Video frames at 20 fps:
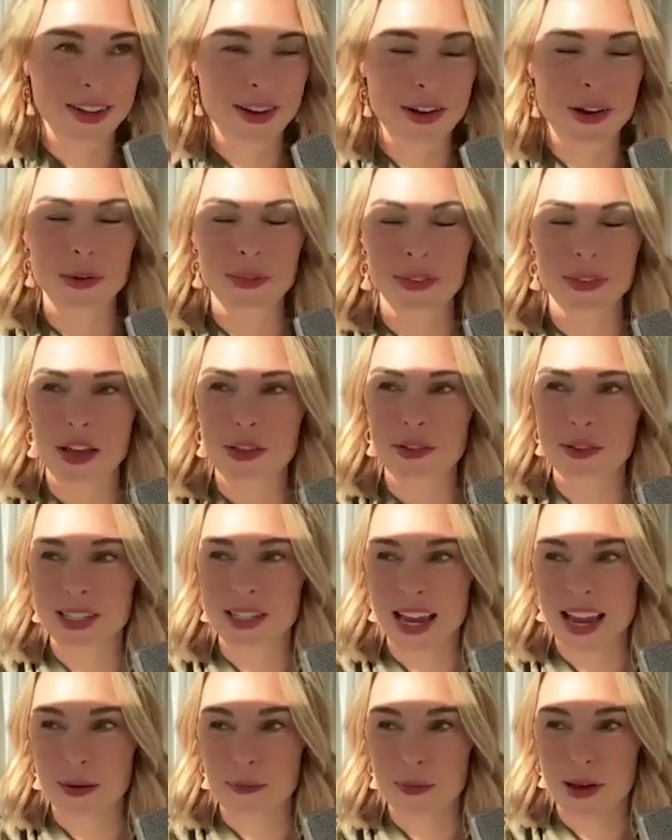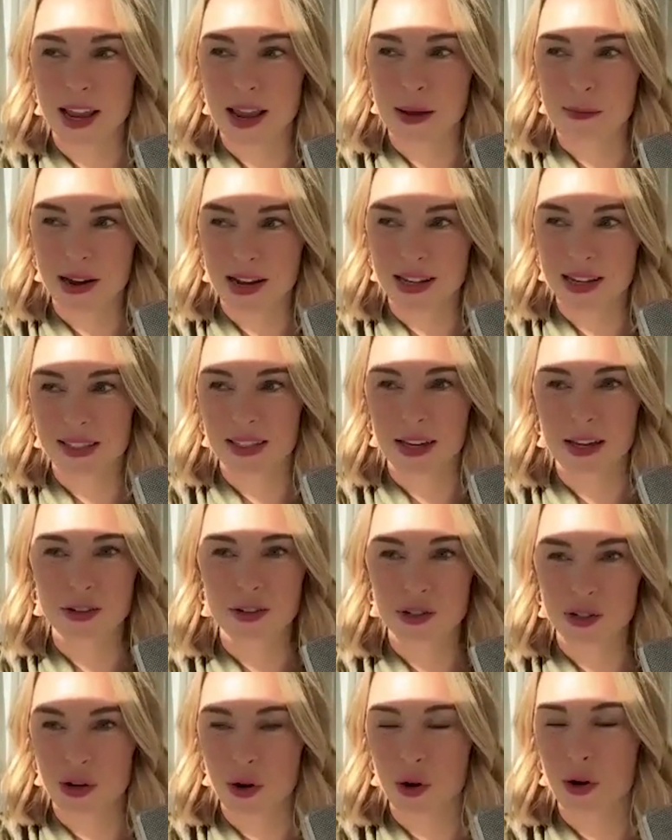you know the other day my my
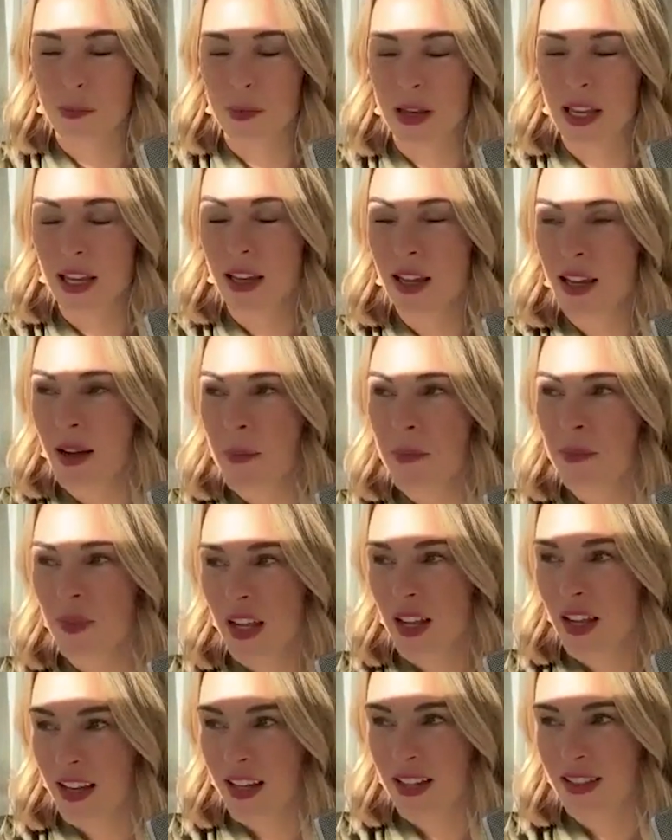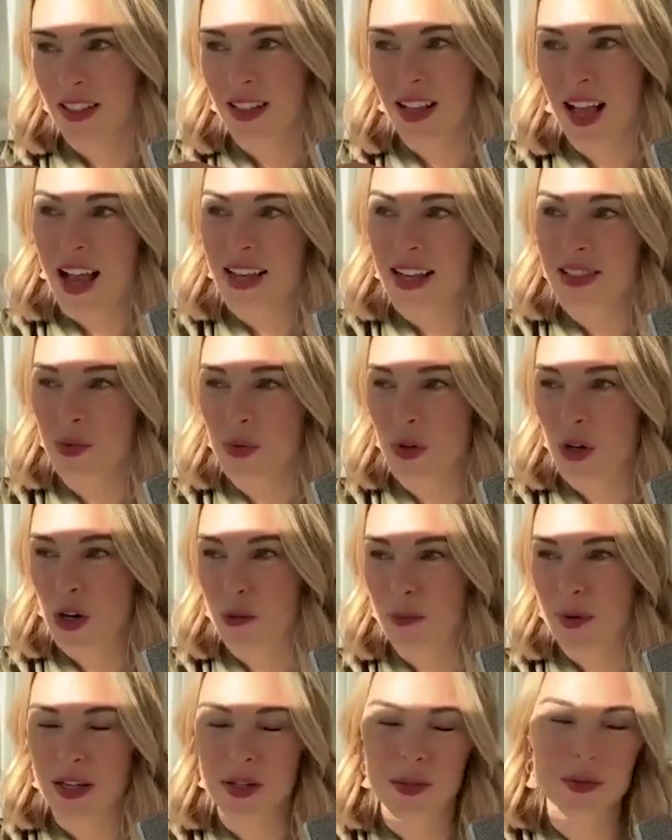son showed me his
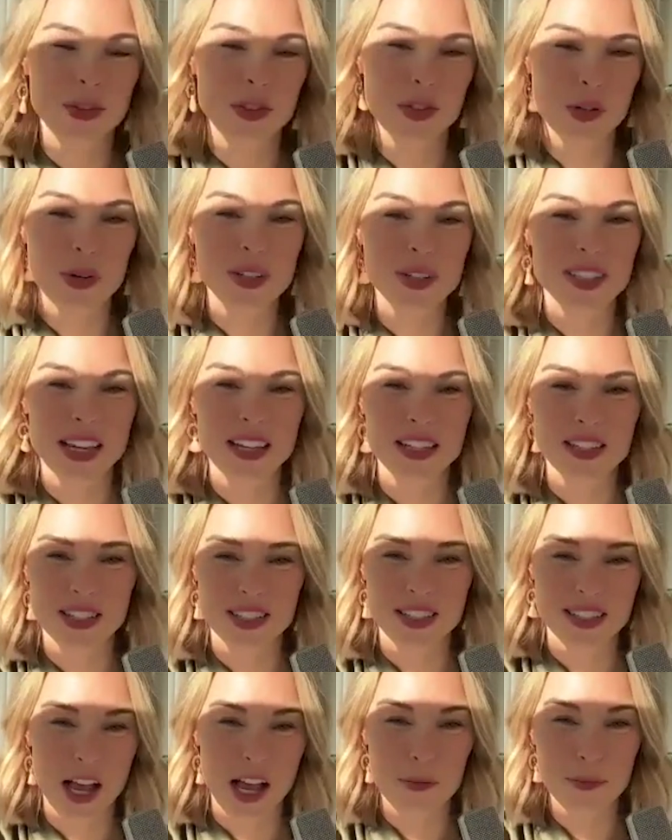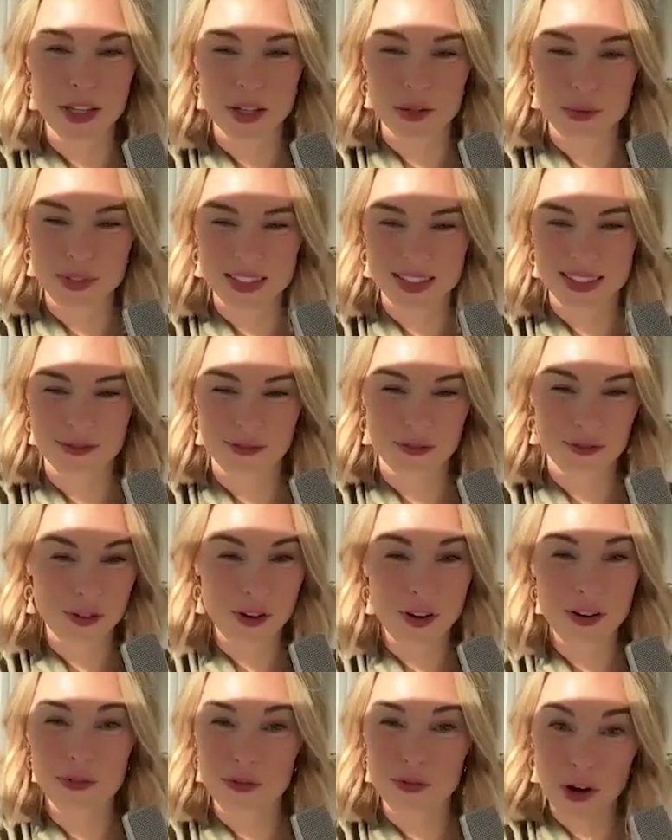classroom and he was so excited to tell me he was
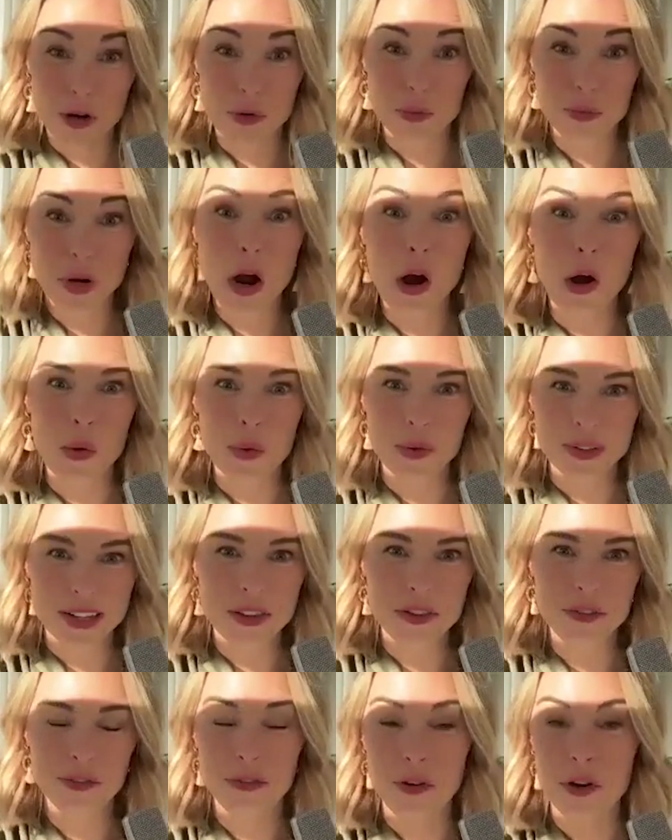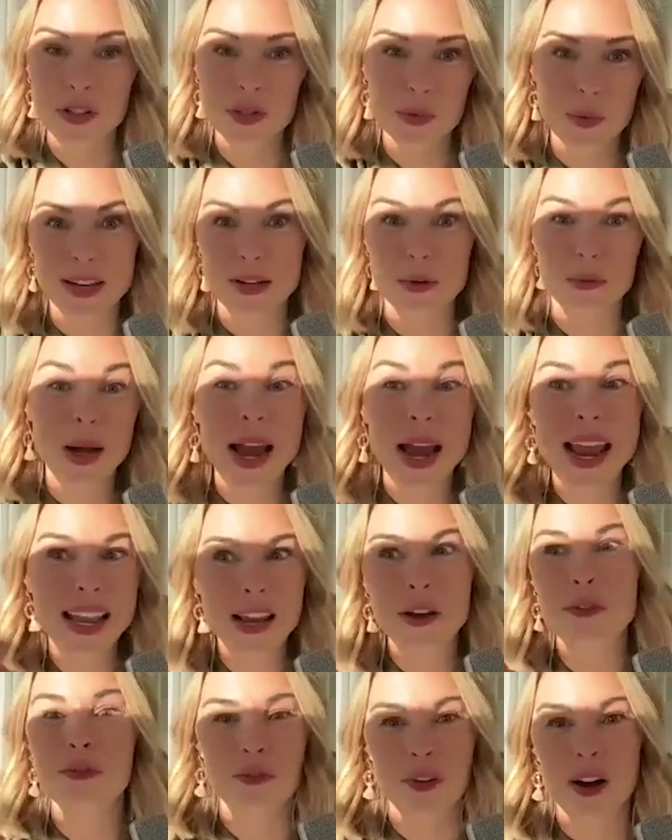fr- front row like the first one right
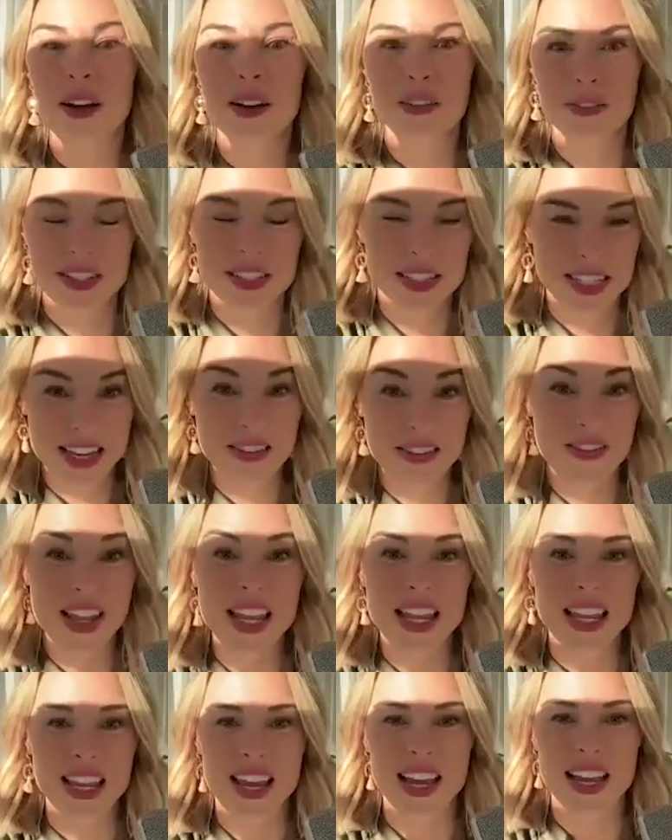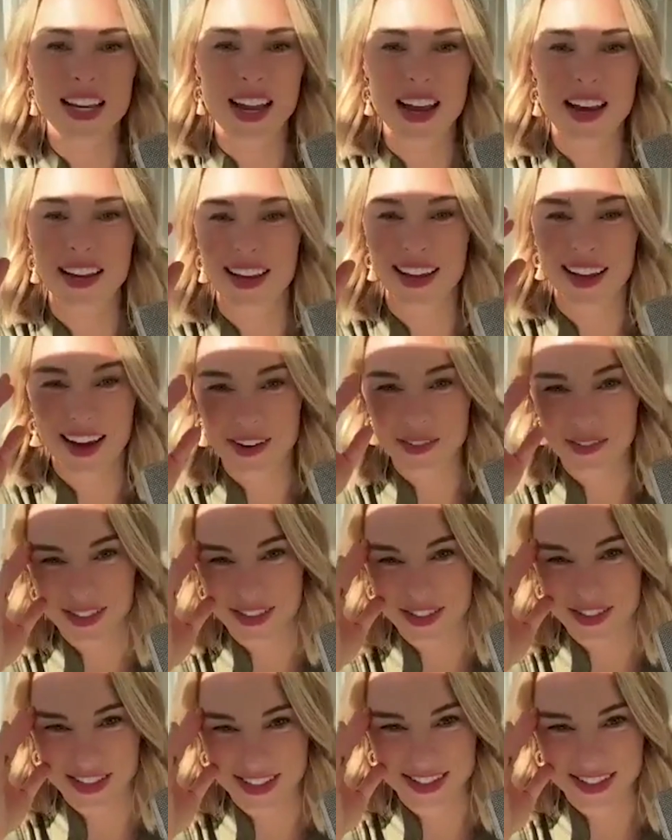in front of the tv and i i
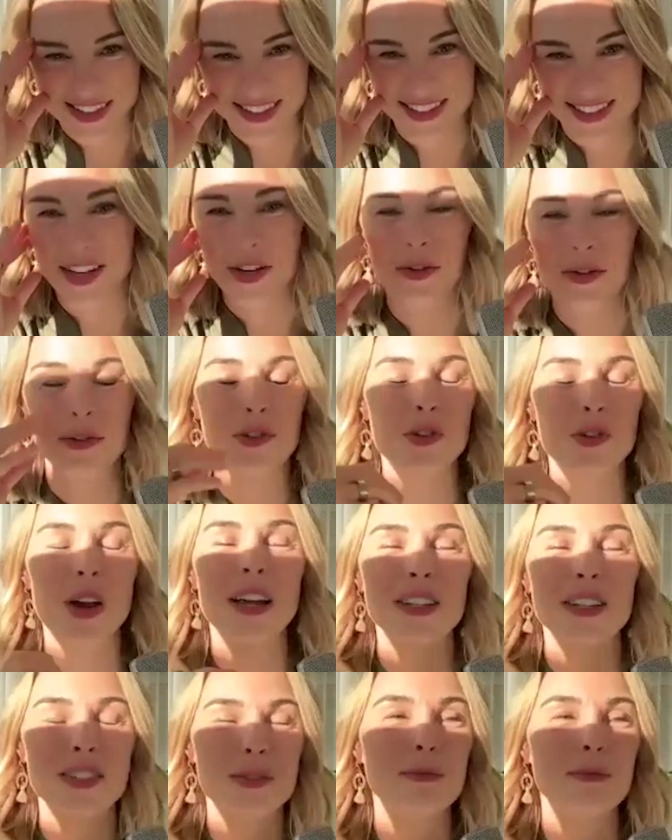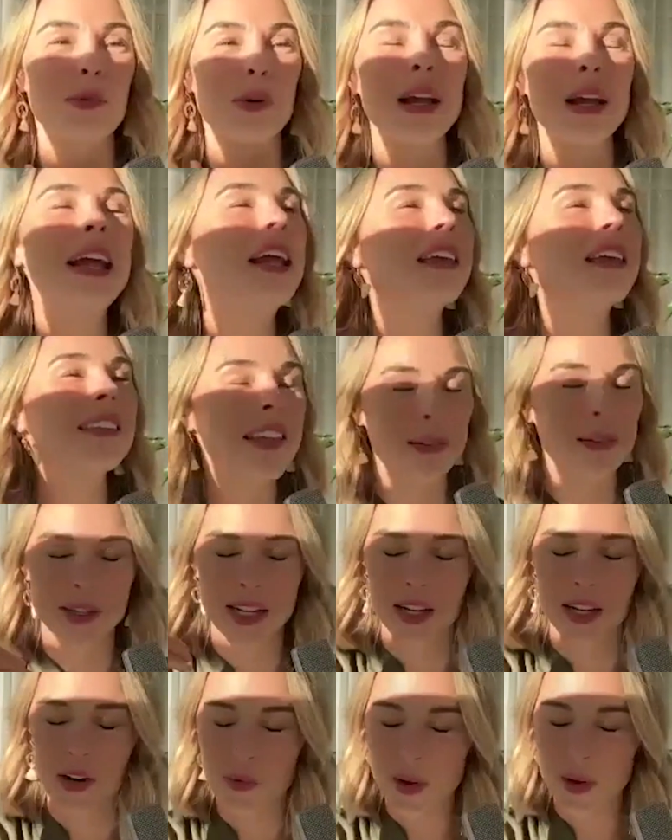was just you know trying to breathe i'm
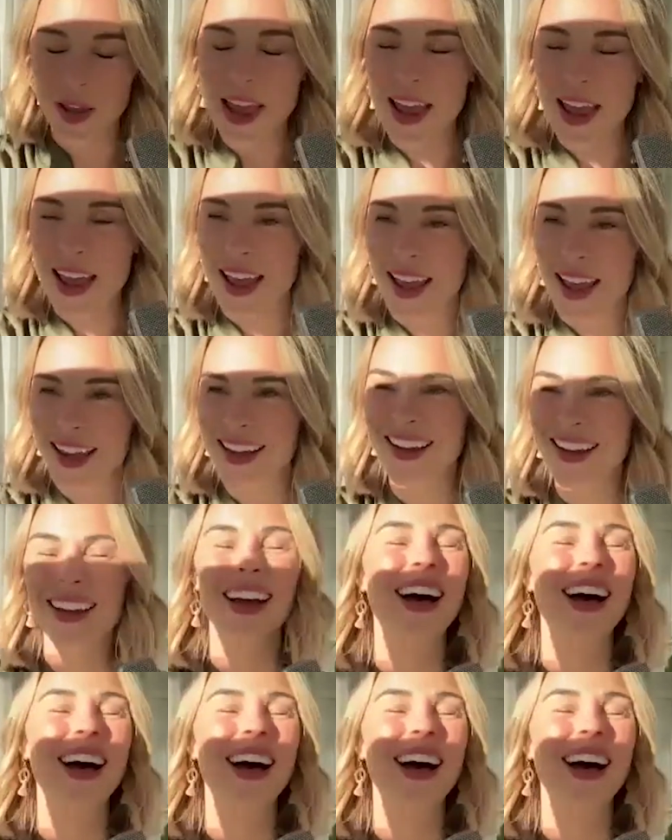like okay